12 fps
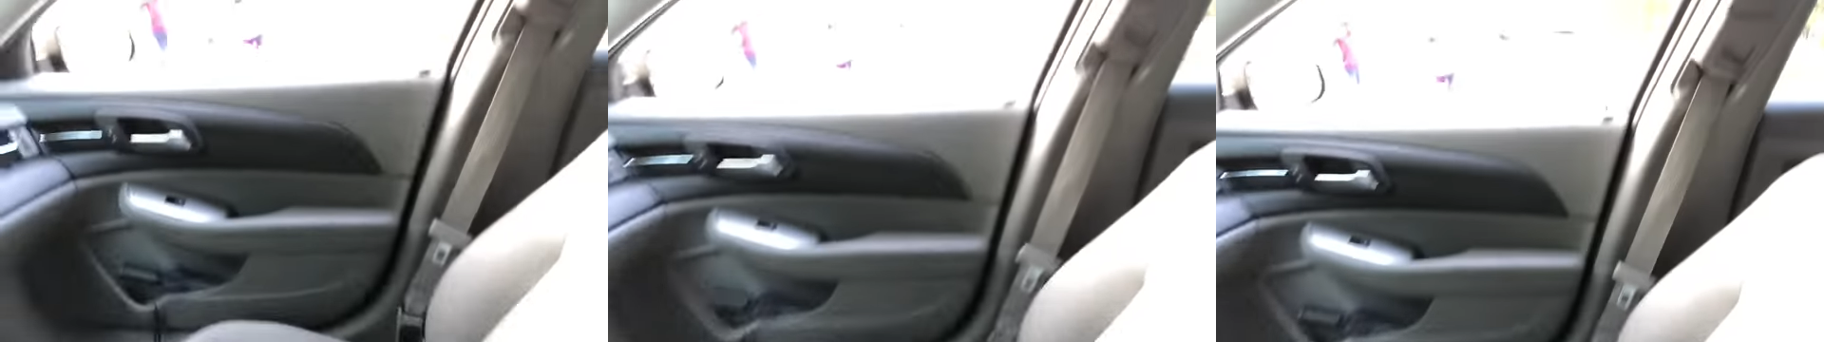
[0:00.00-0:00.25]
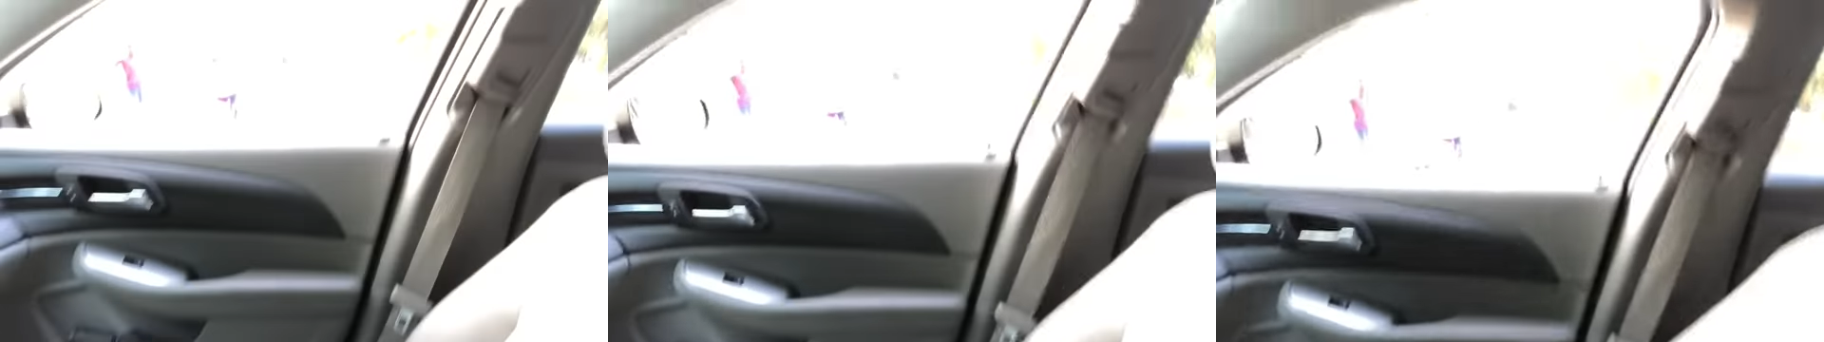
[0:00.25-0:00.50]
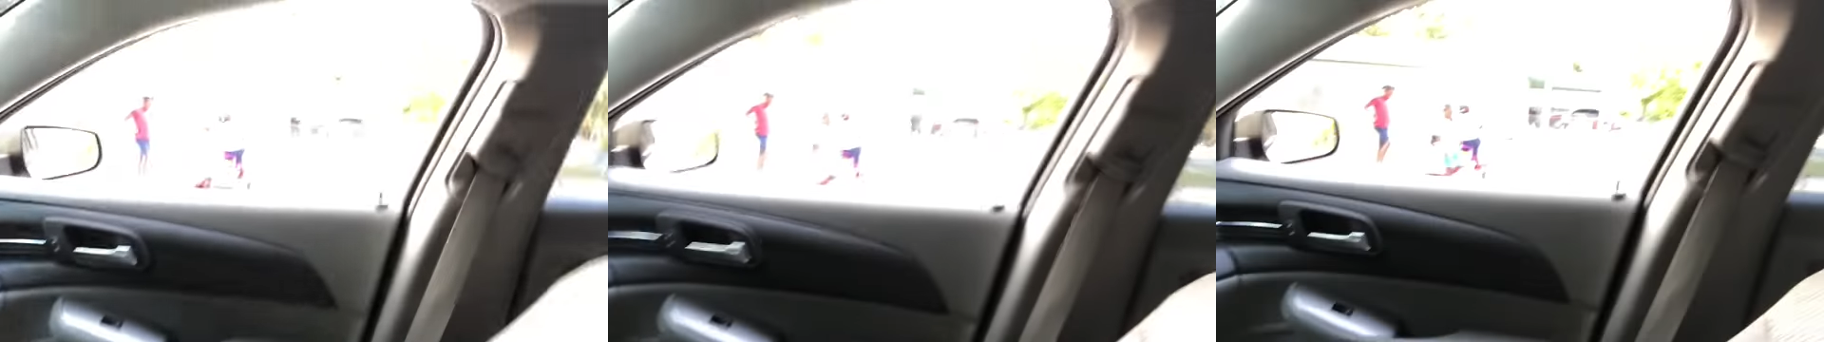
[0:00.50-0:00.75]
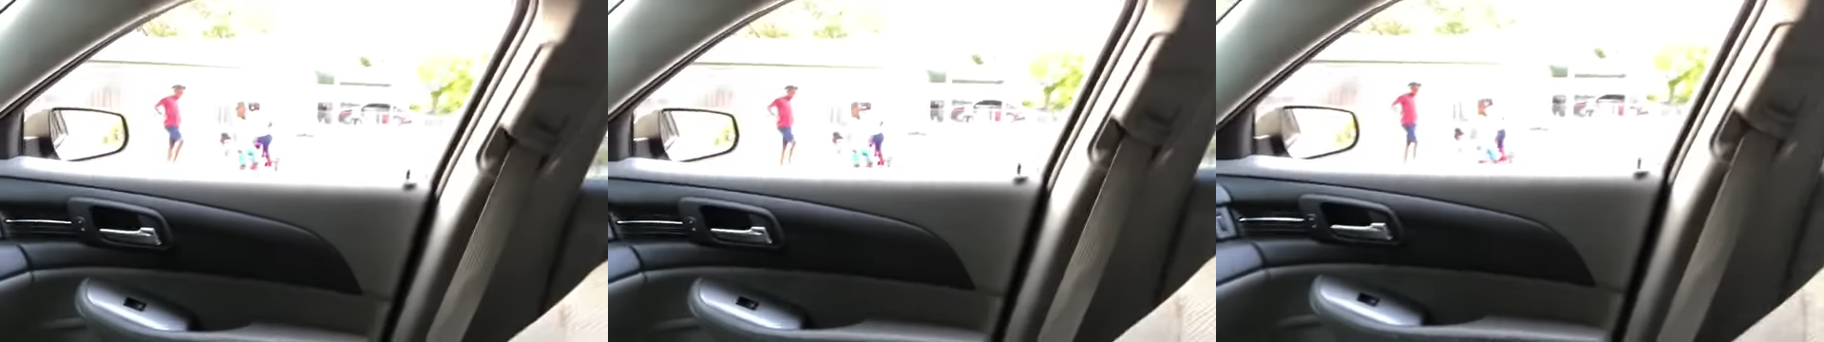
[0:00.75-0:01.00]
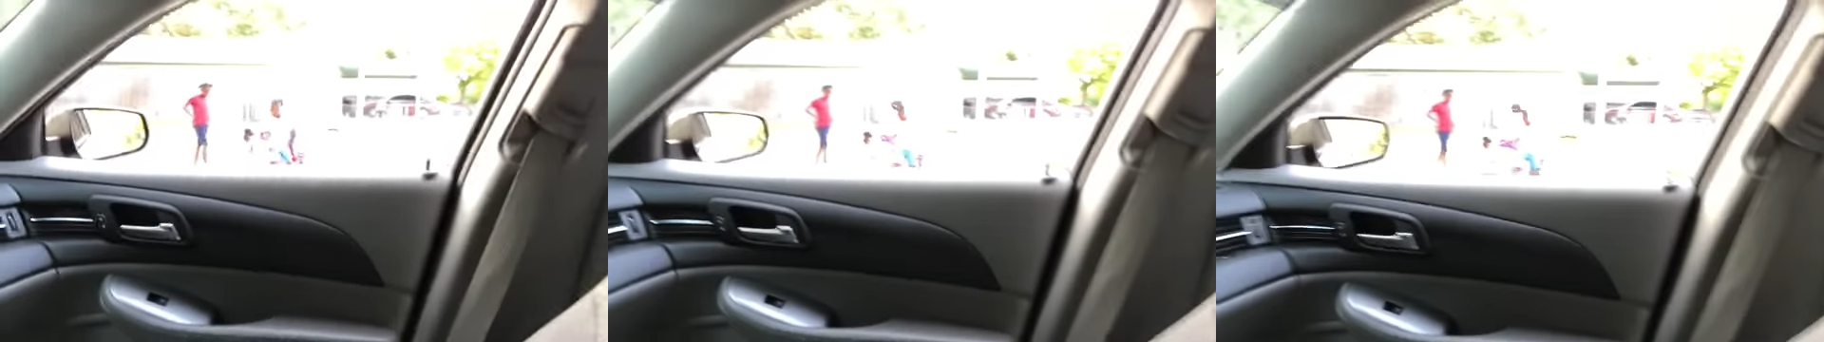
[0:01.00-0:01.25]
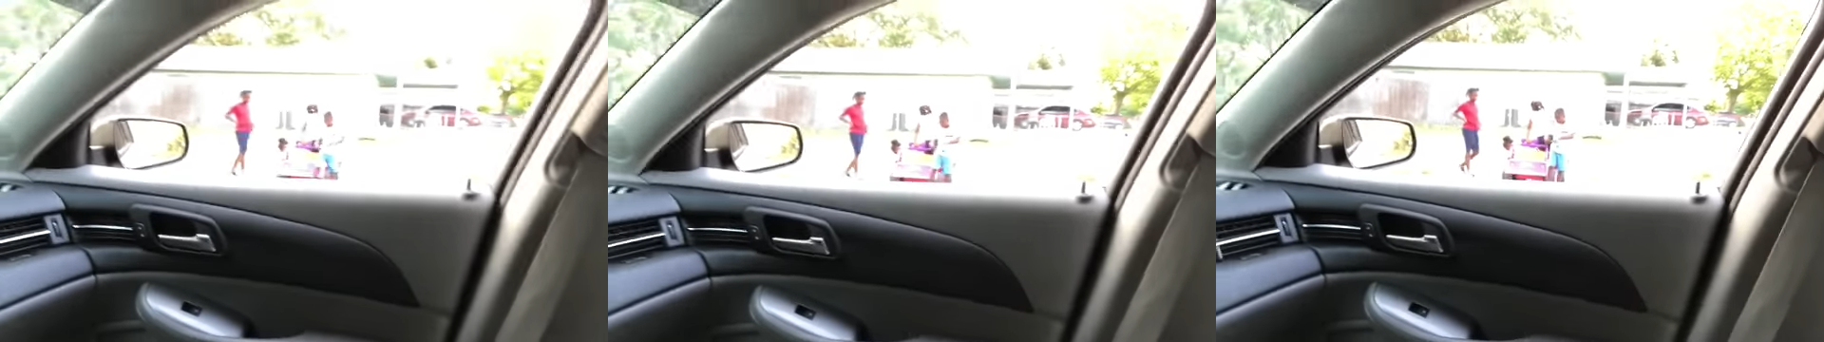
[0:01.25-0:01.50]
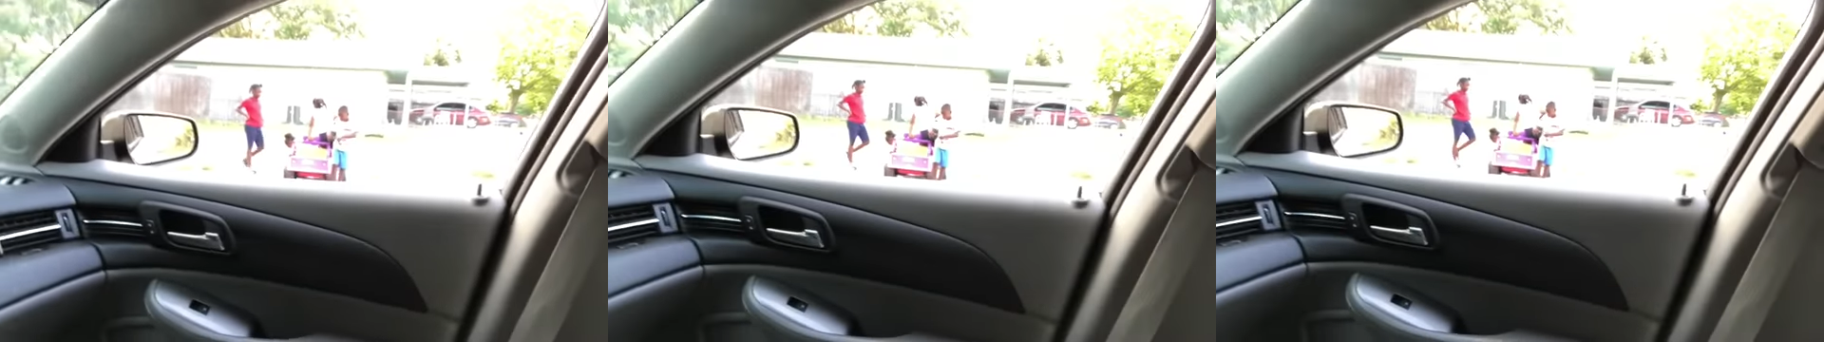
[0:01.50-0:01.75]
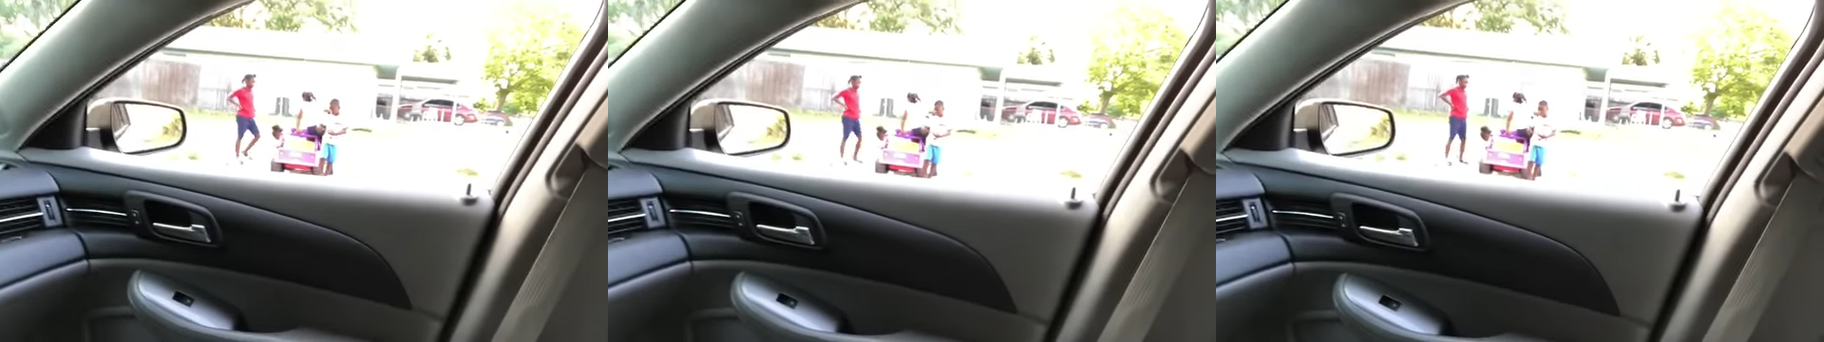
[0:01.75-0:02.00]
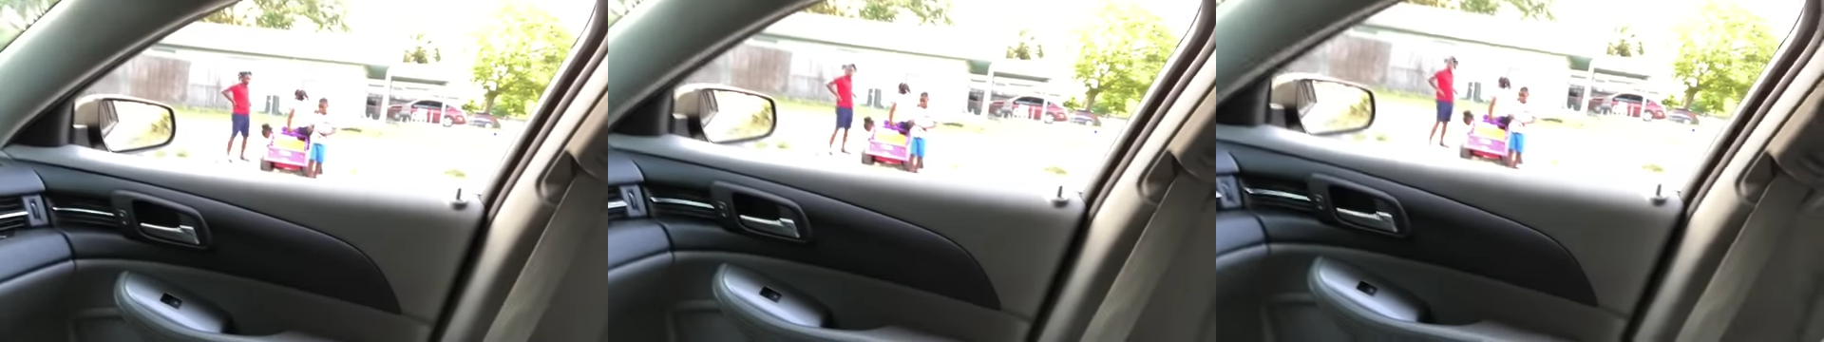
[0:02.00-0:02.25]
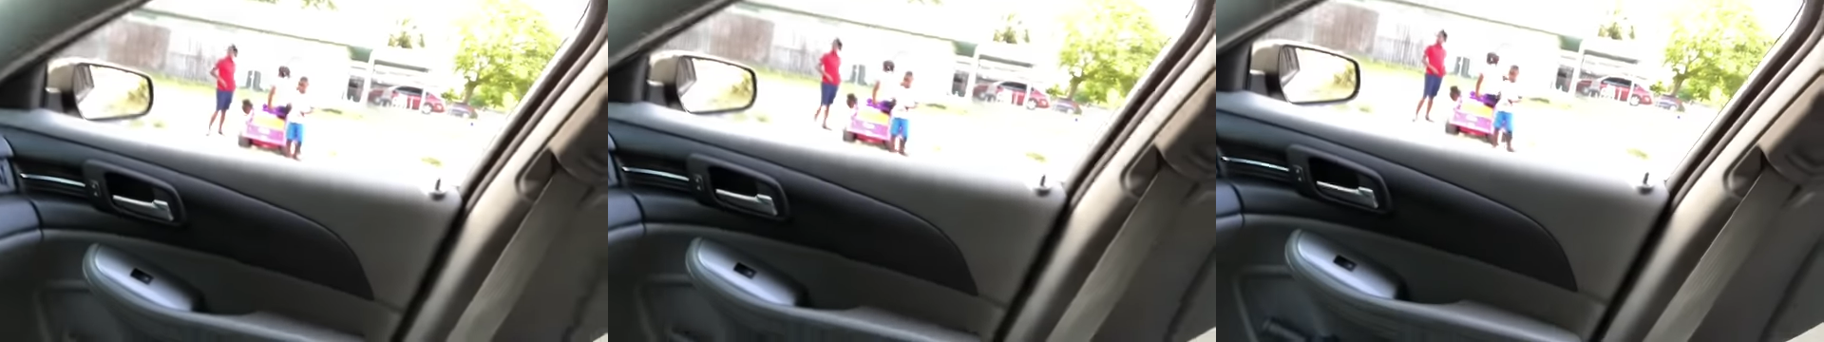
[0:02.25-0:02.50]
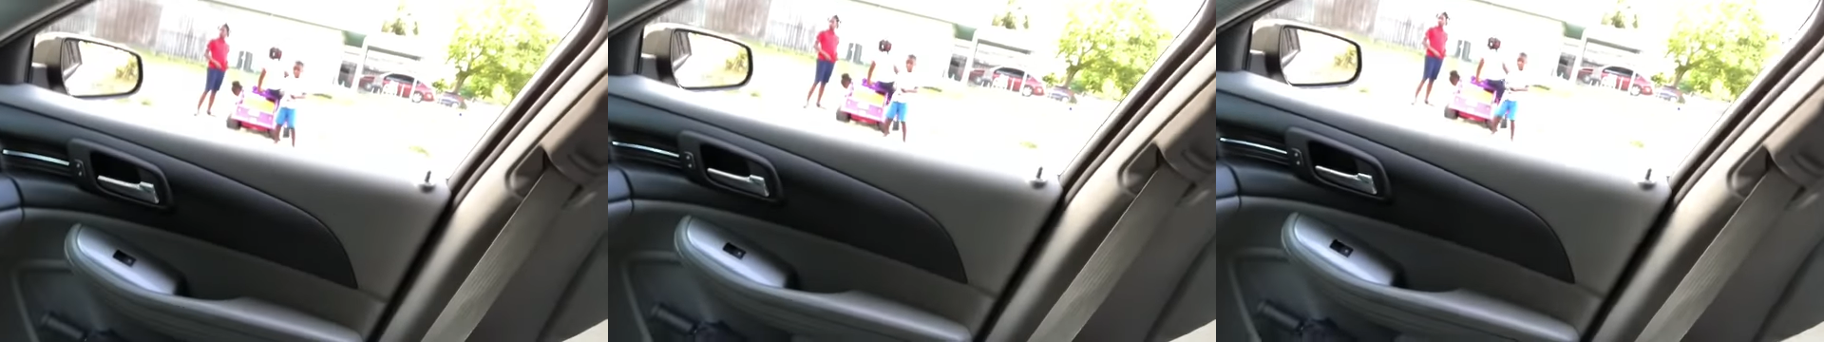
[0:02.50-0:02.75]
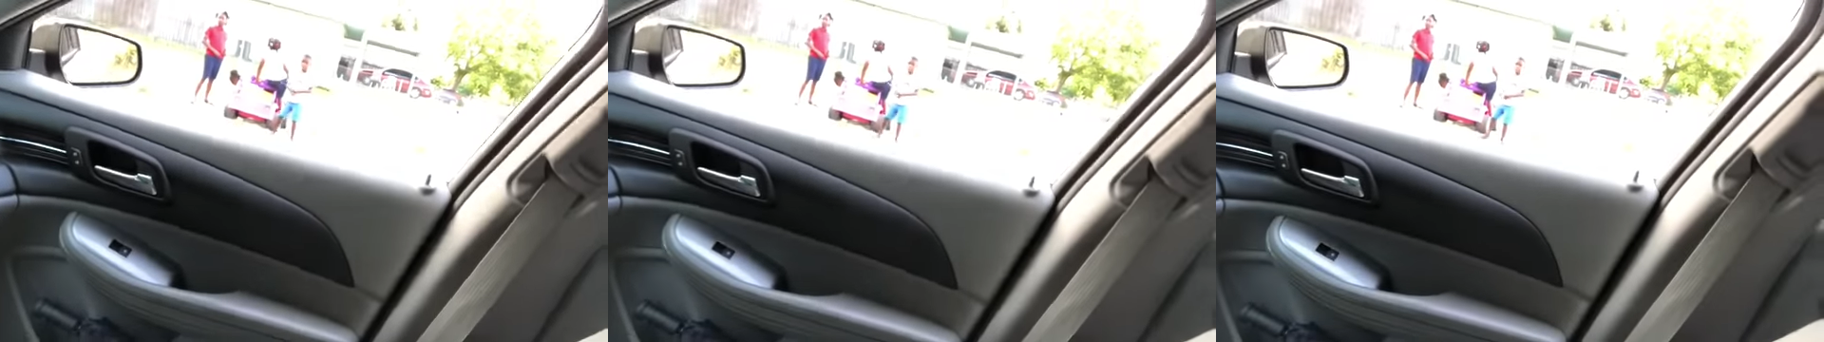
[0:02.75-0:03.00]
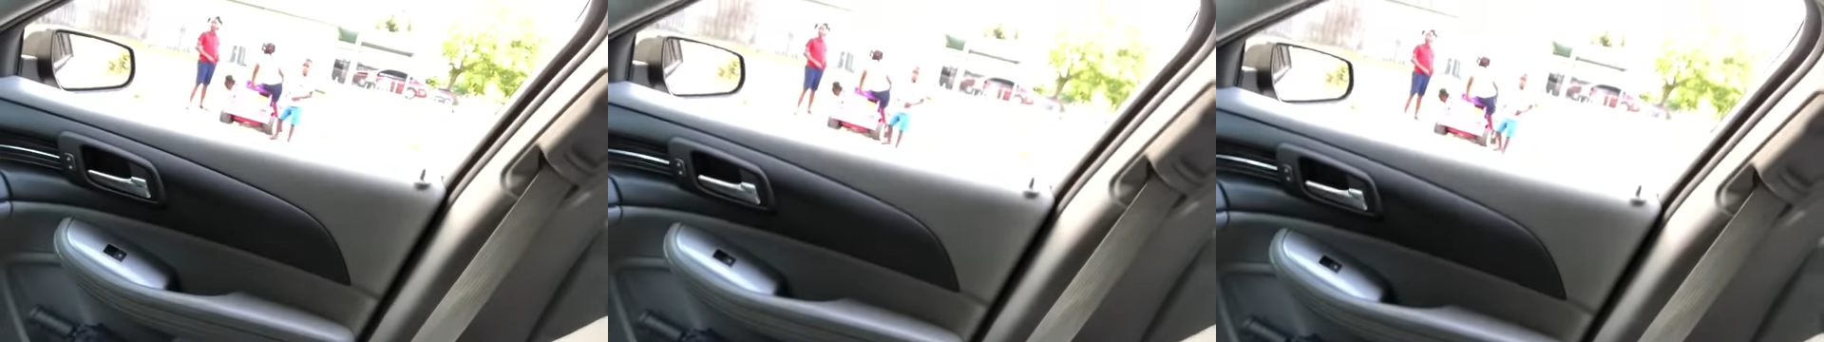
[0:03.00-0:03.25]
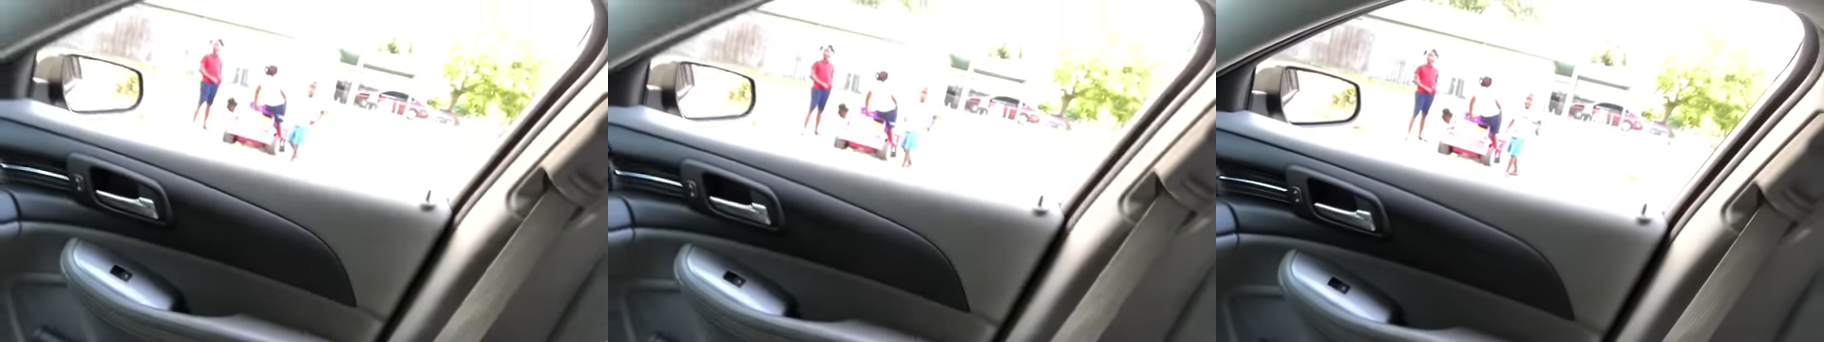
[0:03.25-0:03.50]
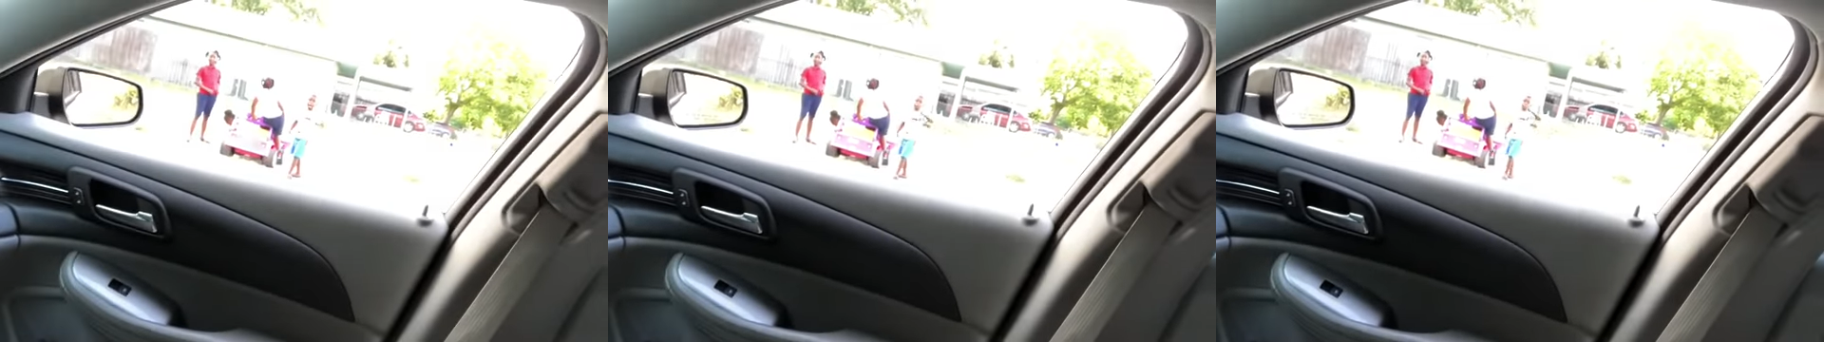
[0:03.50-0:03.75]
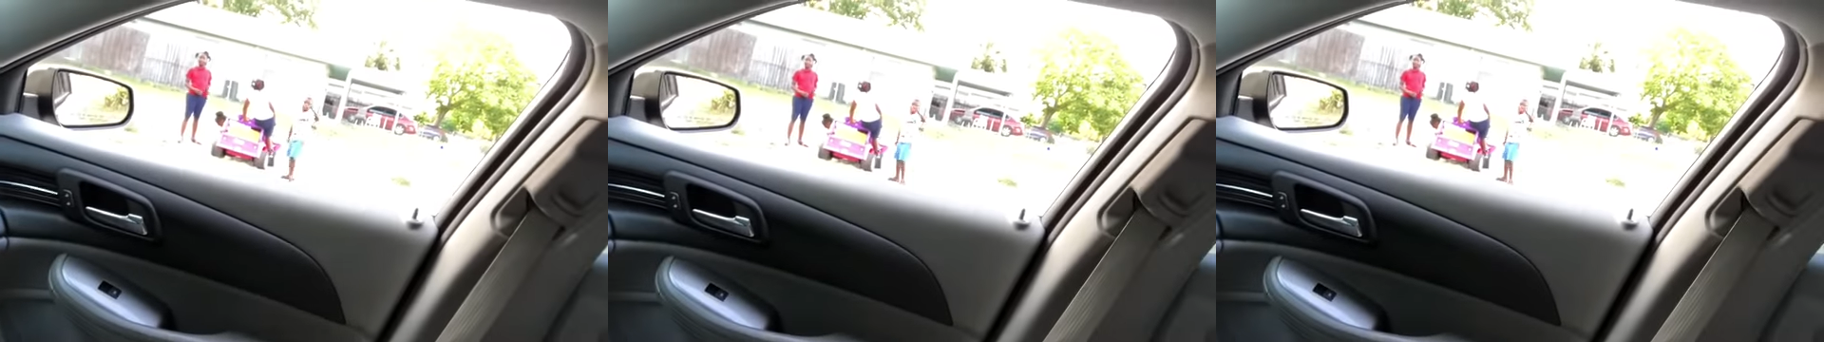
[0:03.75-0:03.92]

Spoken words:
Nobody's mouth can be seen.